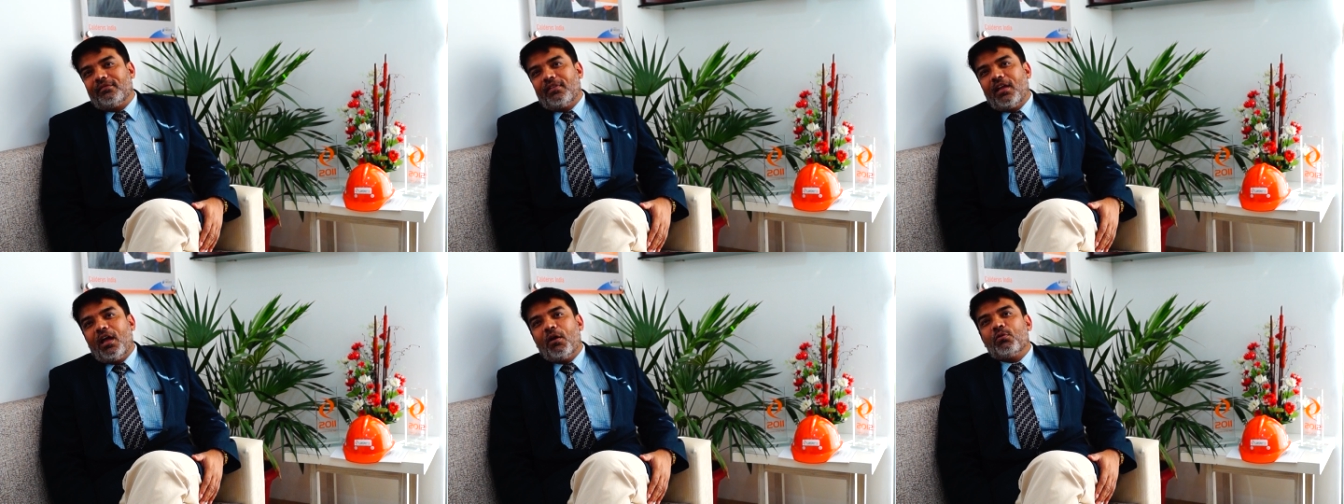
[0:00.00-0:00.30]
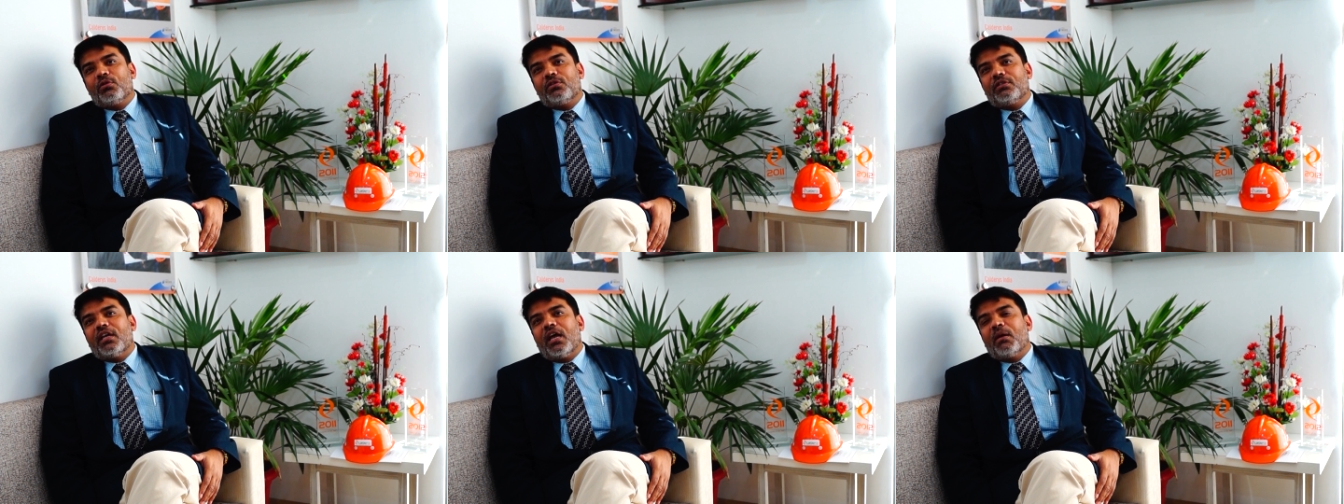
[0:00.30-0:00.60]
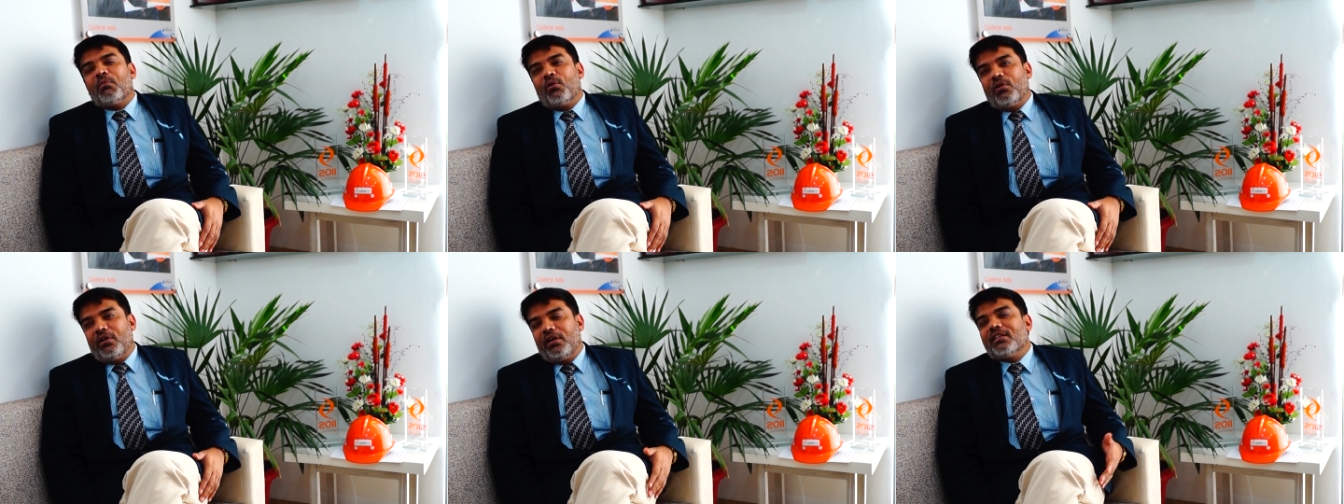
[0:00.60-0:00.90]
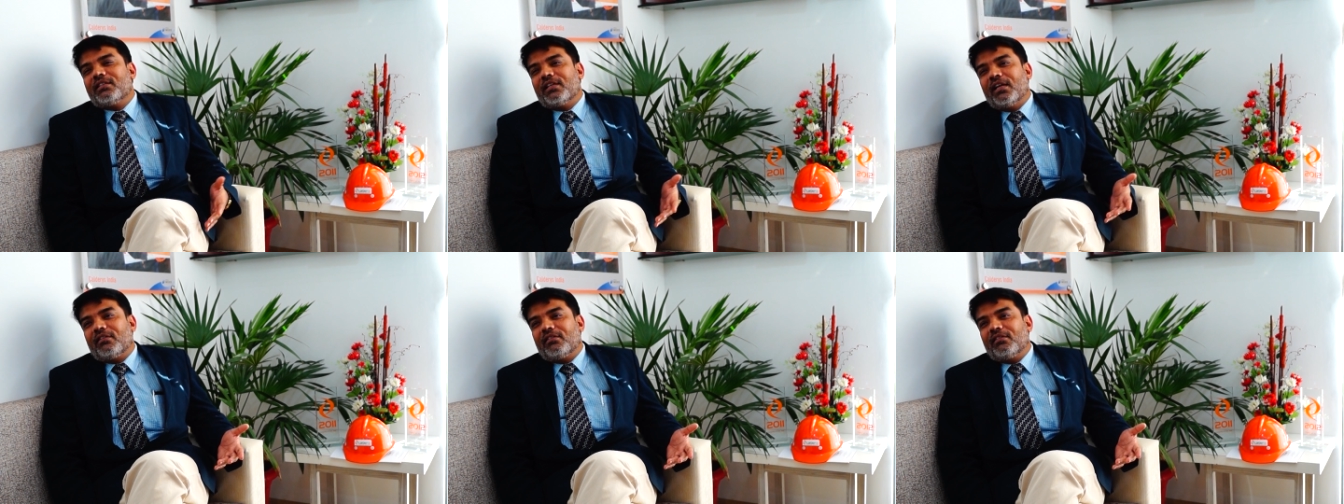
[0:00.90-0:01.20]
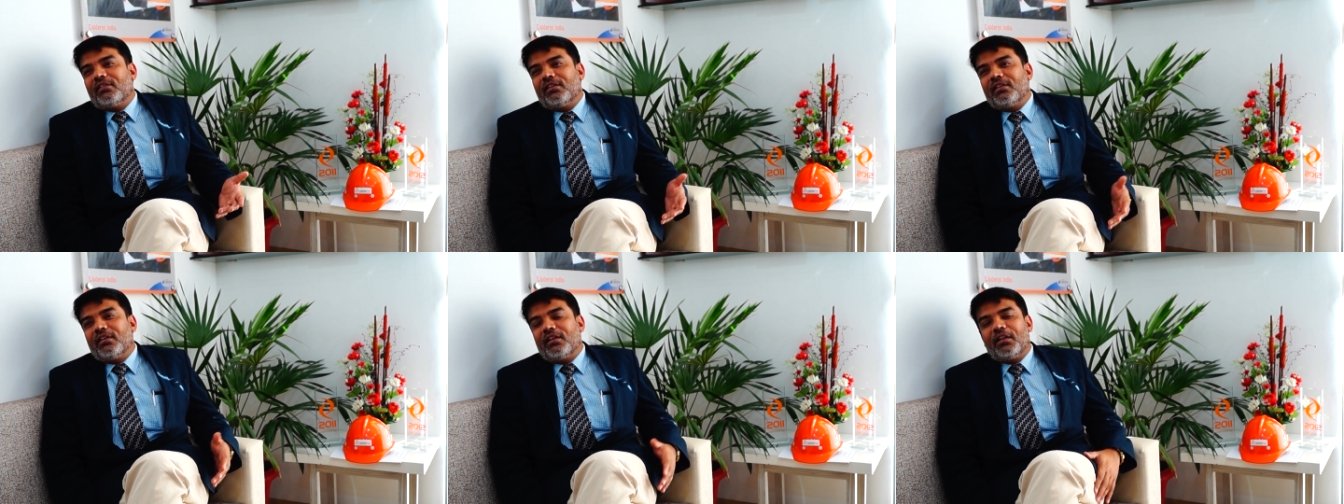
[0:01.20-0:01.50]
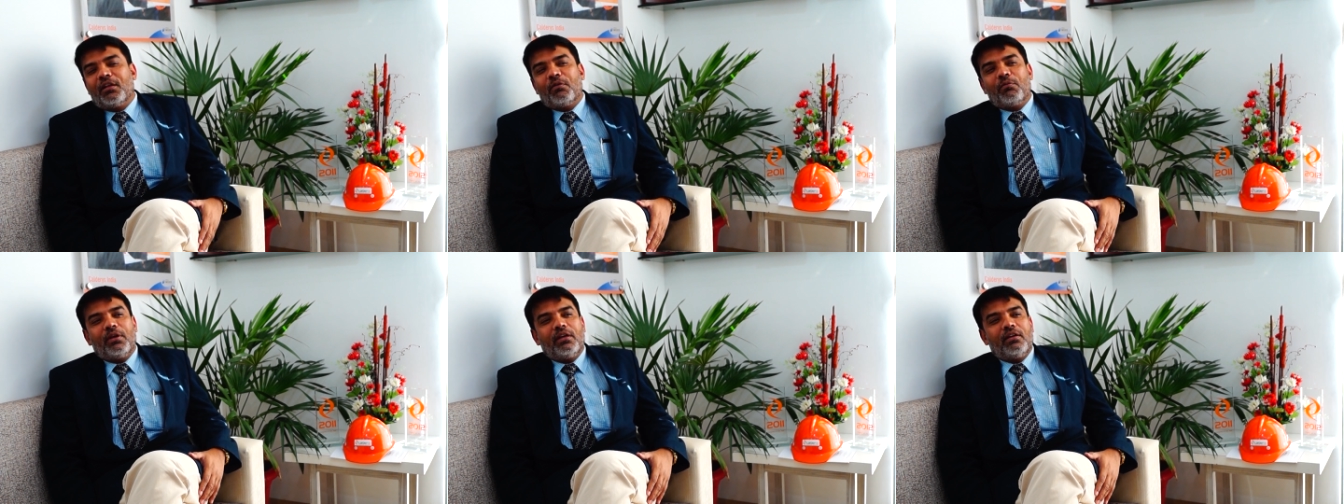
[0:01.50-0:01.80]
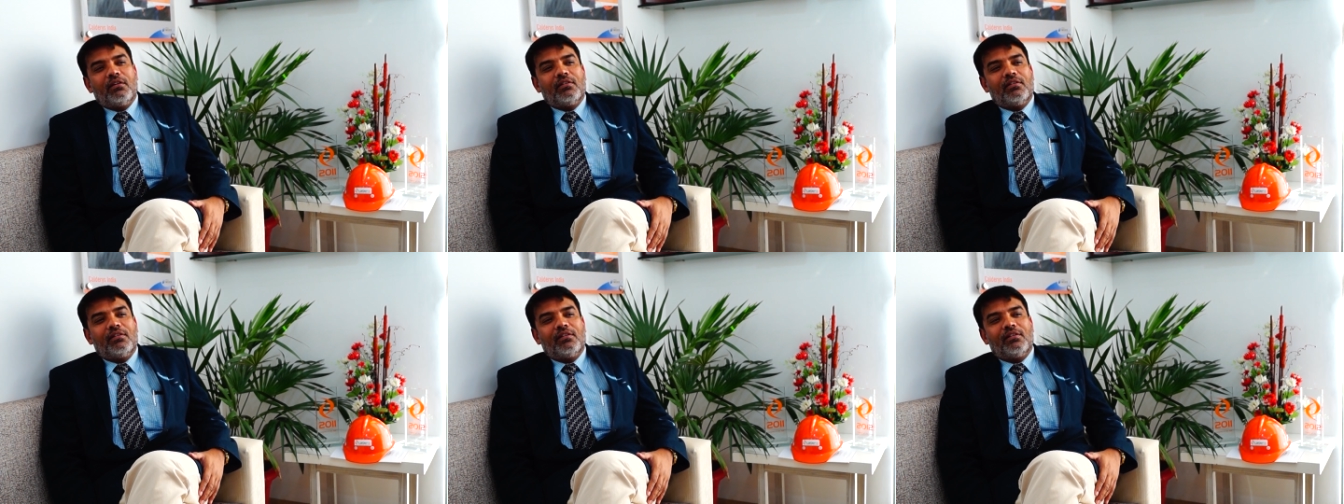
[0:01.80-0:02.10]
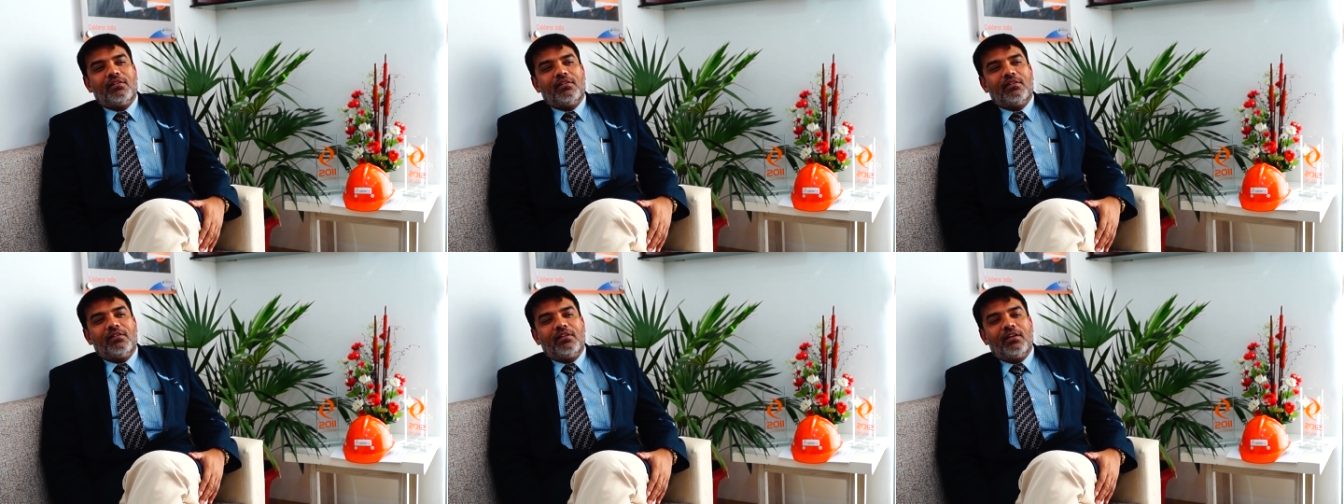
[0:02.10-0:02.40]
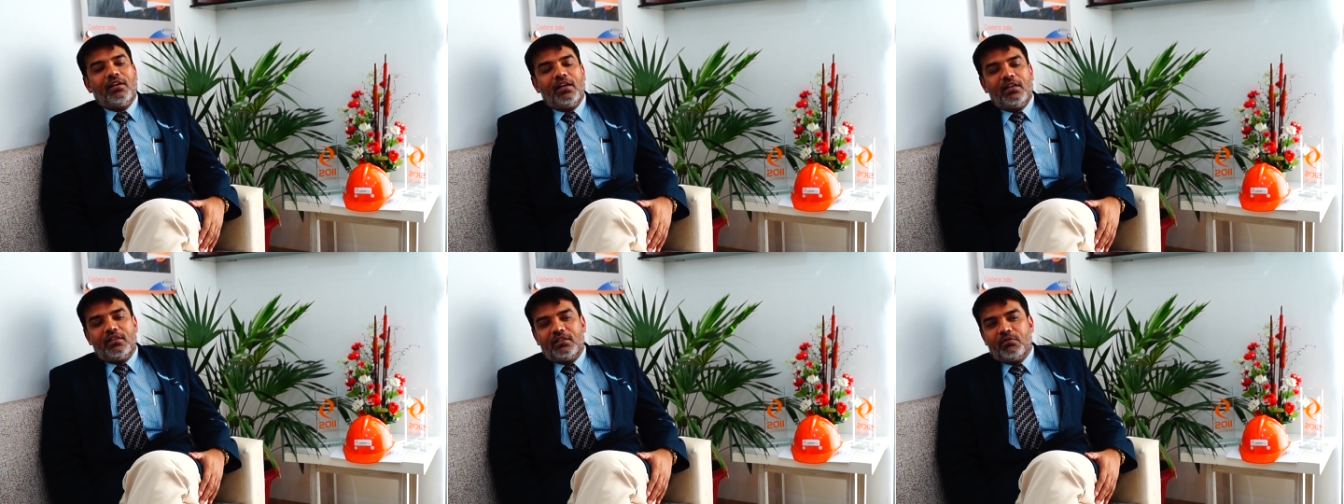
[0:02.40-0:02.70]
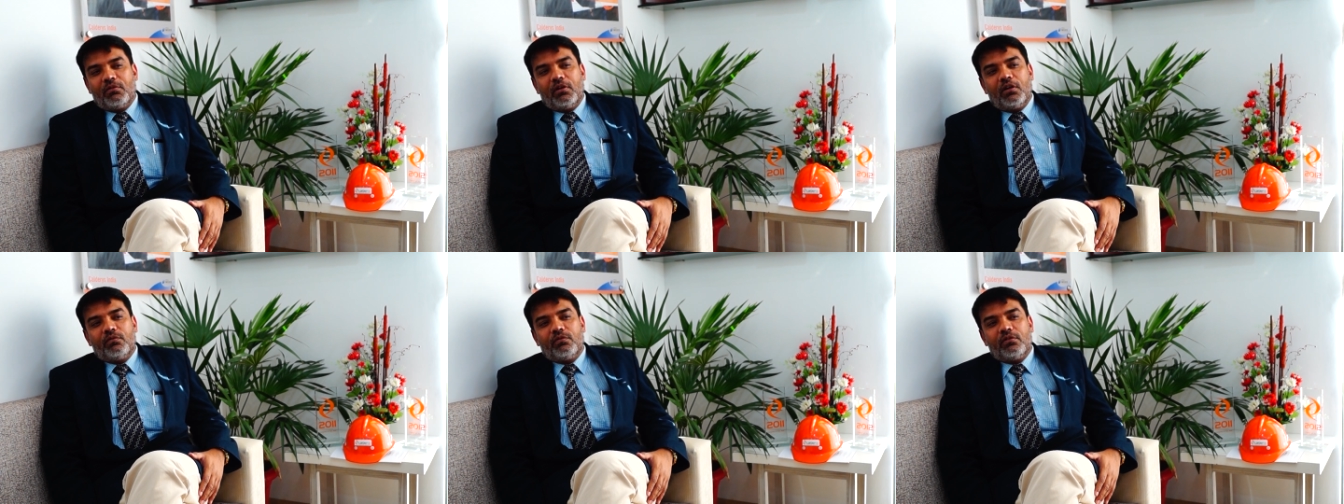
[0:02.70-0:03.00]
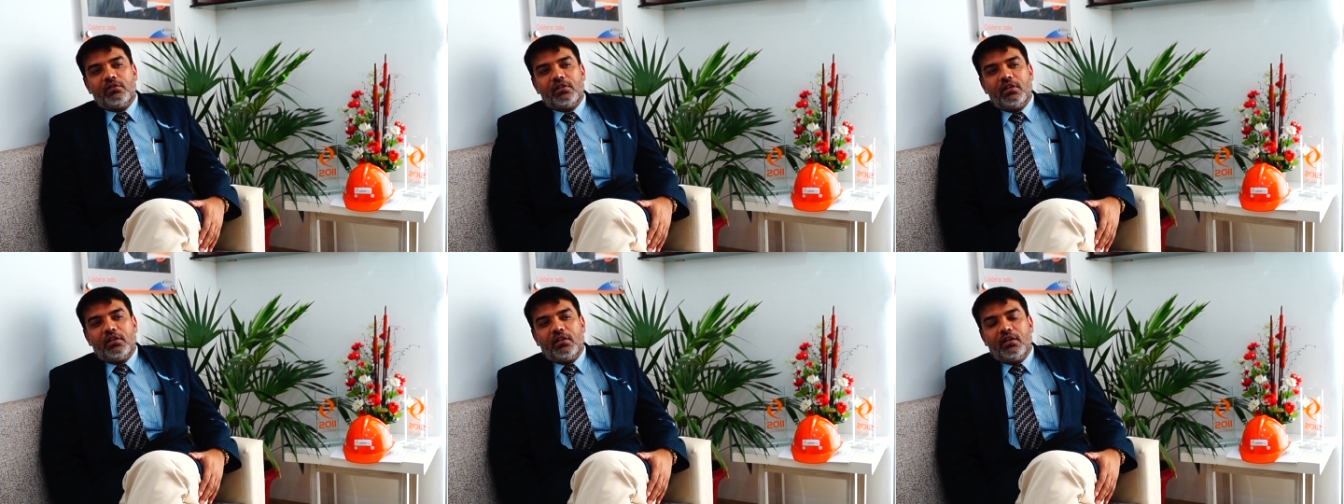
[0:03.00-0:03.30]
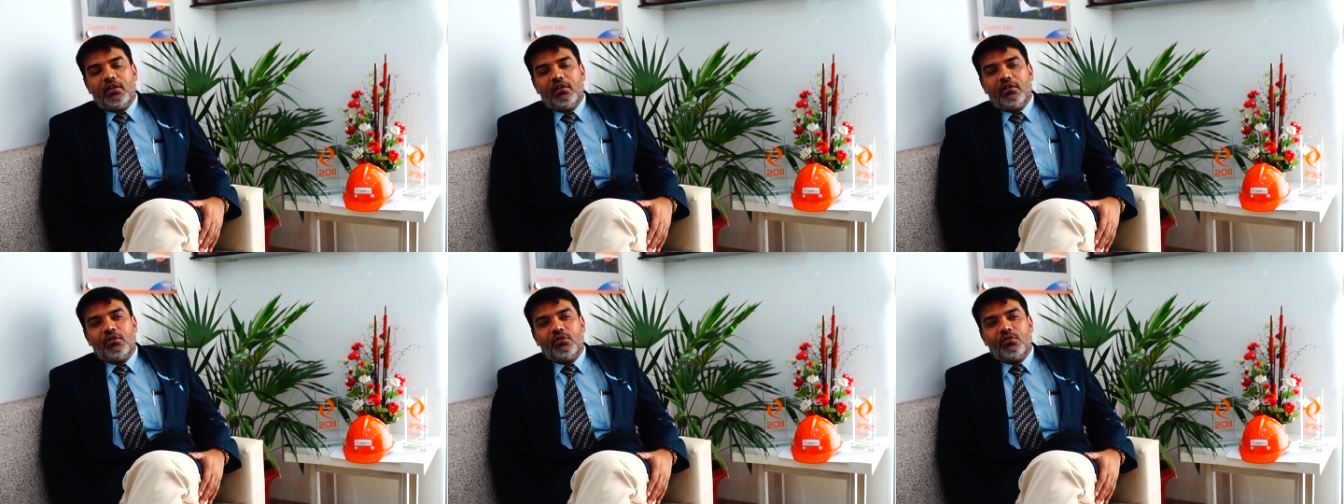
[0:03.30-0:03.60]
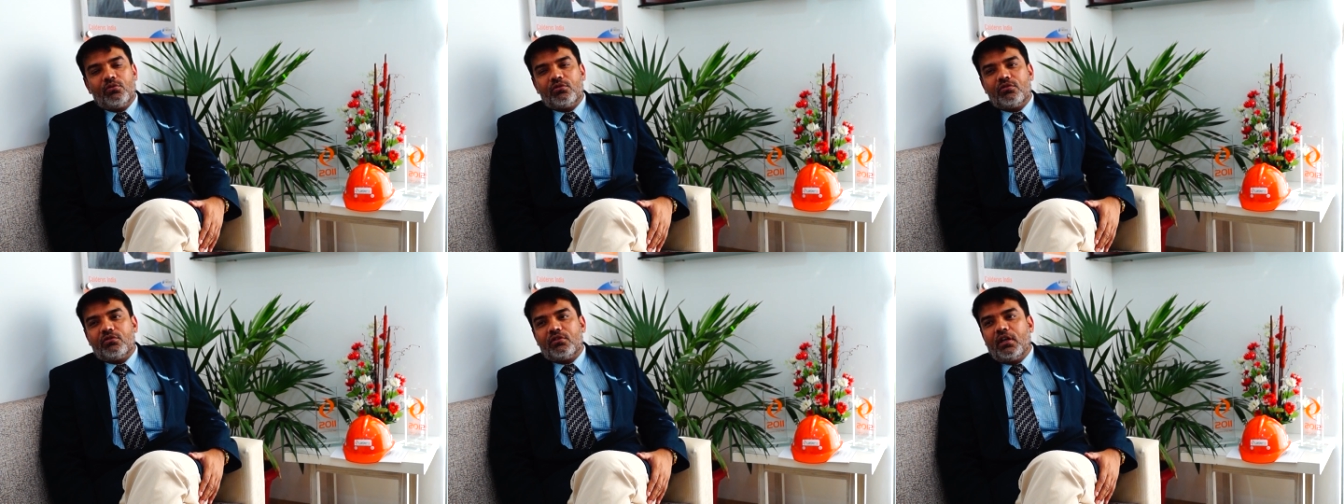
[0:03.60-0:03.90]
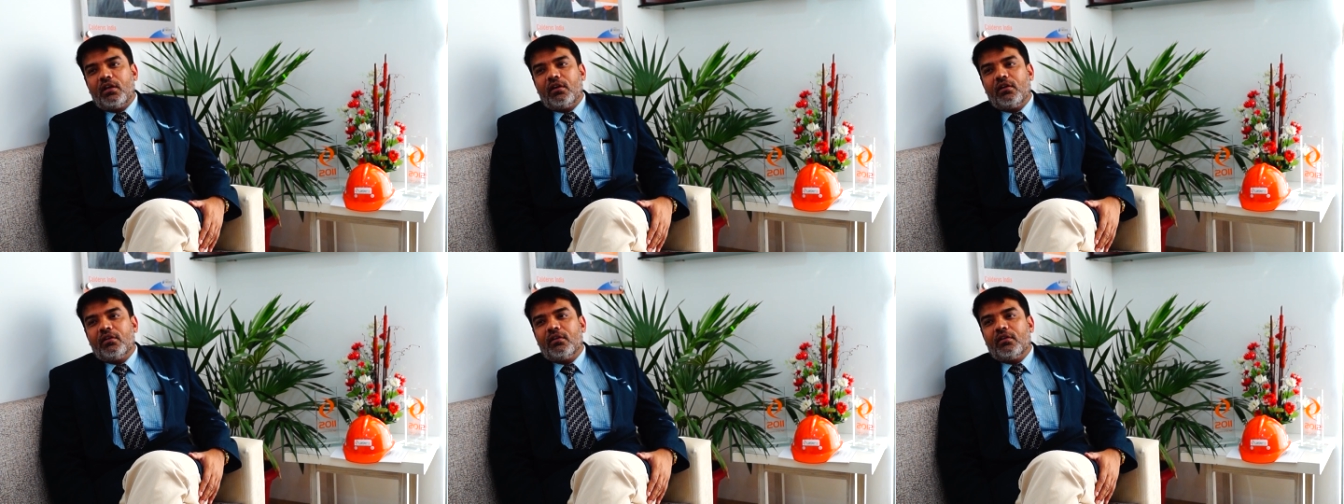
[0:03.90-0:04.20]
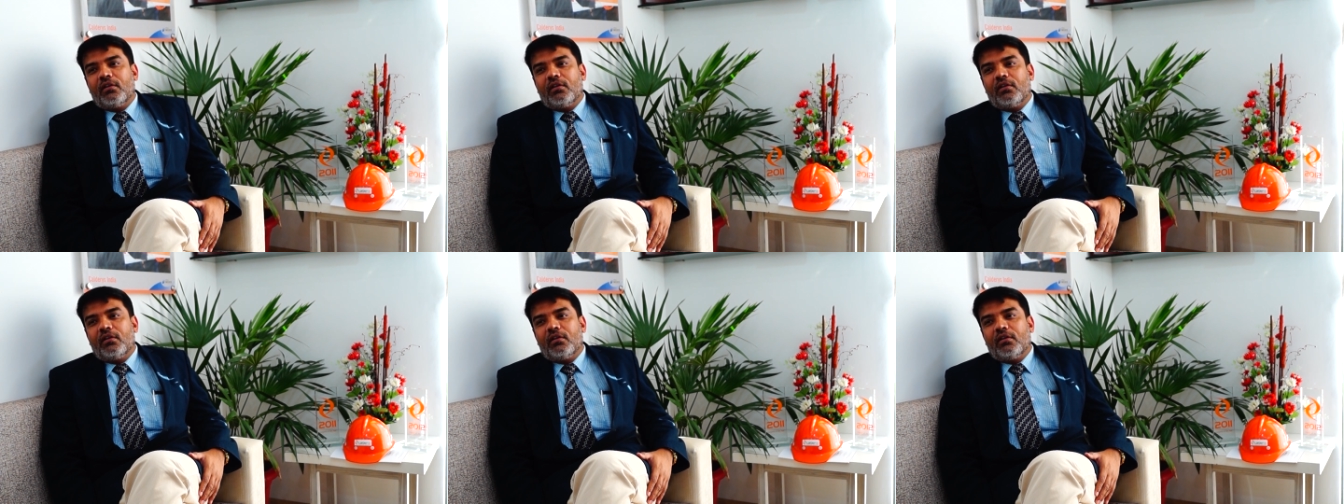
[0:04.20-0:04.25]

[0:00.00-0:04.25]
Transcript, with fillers: i would say i'm already settled in a way uh, it's a wonderful city to stay